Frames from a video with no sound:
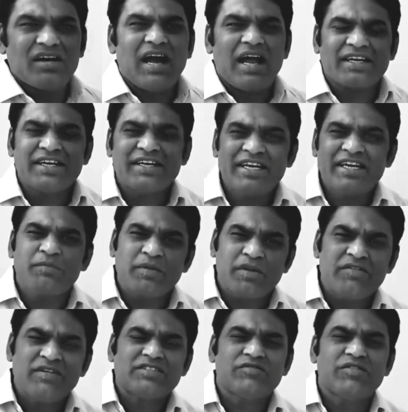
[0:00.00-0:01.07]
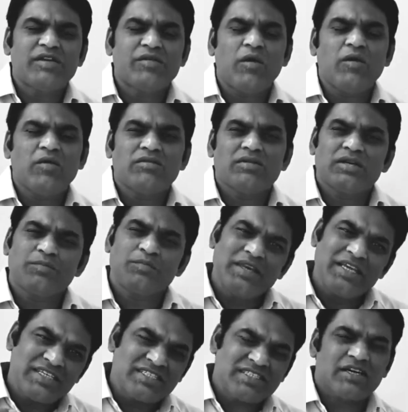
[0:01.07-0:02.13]
attended previous video,
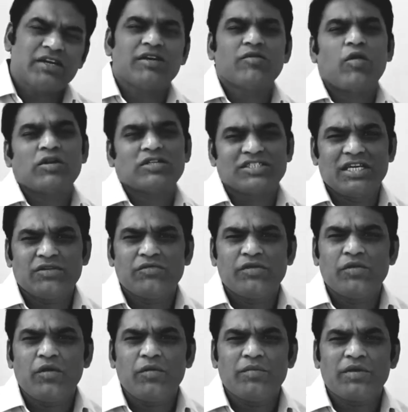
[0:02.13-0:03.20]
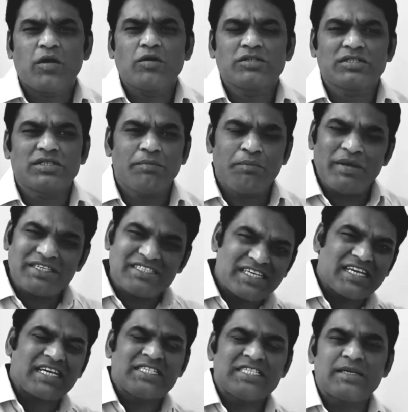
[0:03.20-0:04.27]
please watch that video, because the
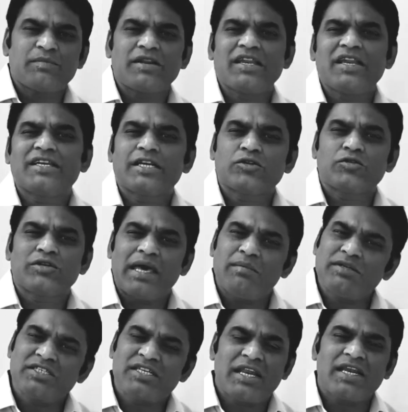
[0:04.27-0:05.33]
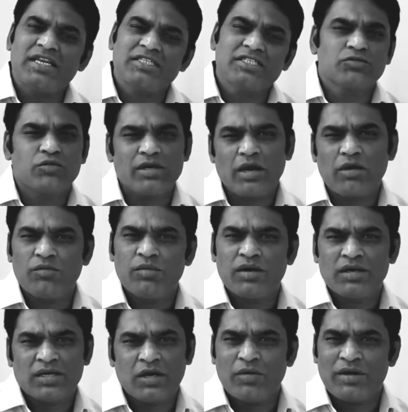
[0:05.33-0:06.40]
basic concept related to dimensional analysis we
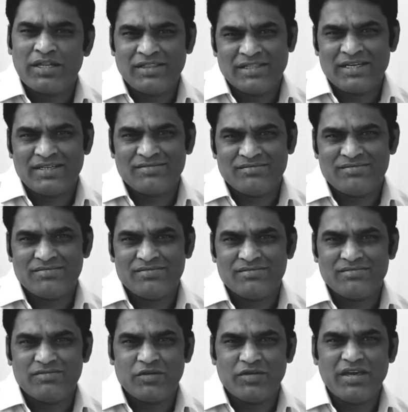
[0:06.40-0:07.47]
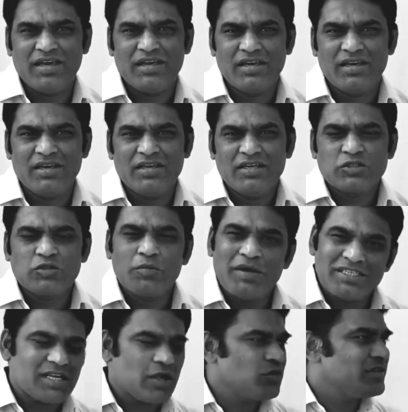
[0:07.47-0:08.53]
have covered in that. Okay, so
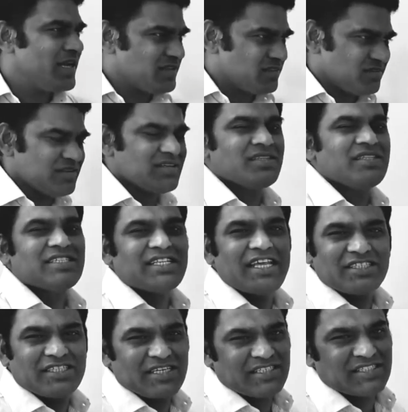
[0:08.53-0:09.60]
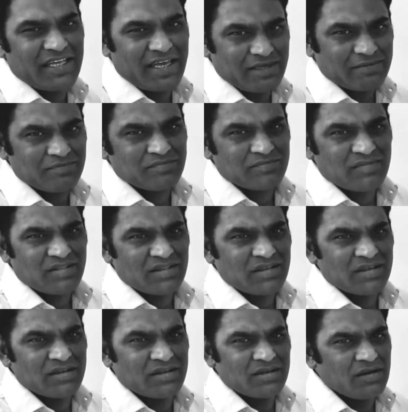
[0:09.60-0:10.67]
based on that this lecture is there.
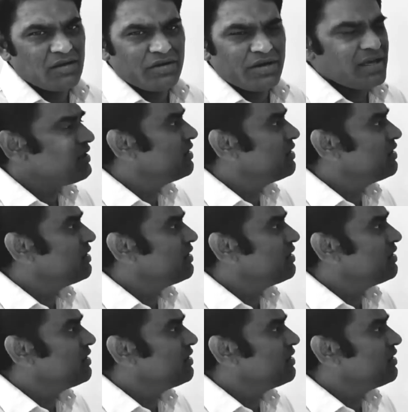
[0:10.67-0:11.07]
Okay,